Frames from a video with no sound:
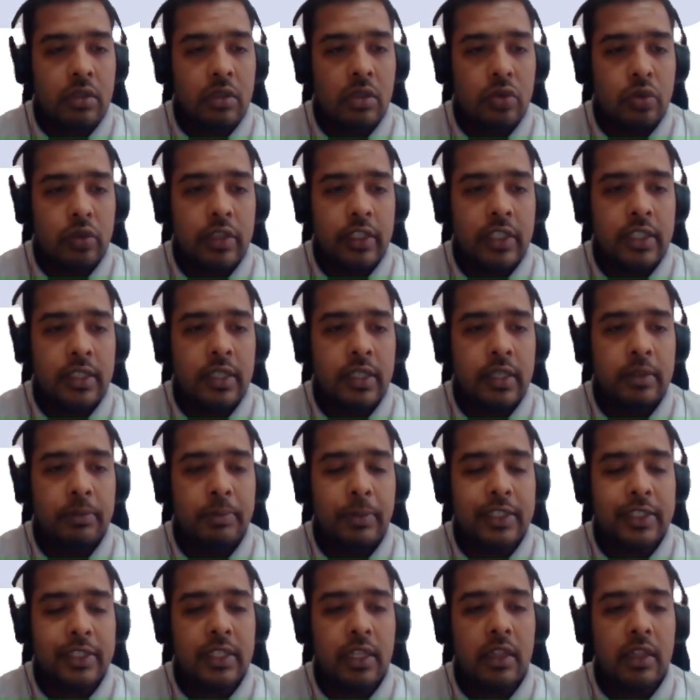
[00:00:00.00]
So this is
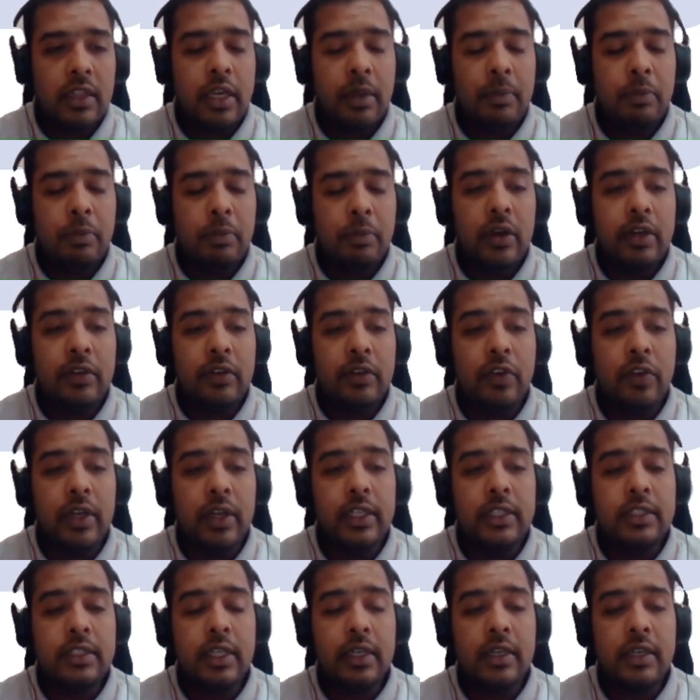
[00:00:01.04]
Basel
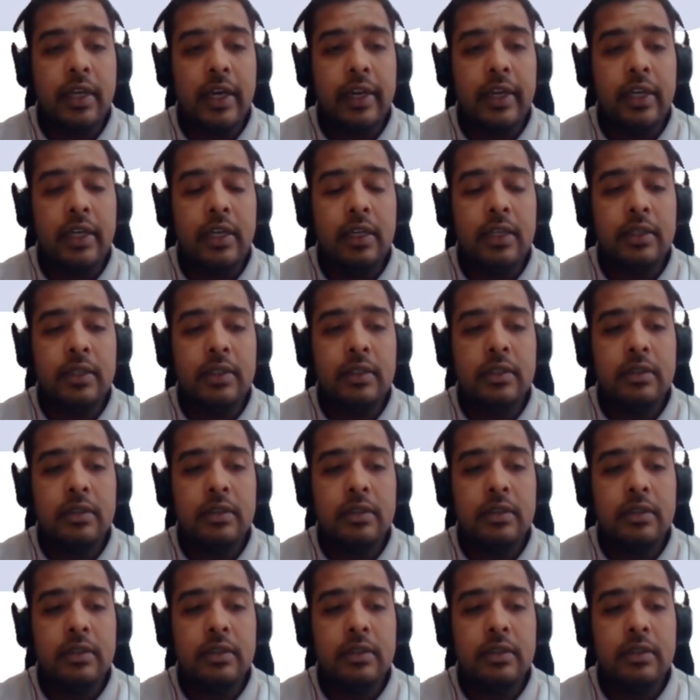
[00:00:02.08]
3.1 is a current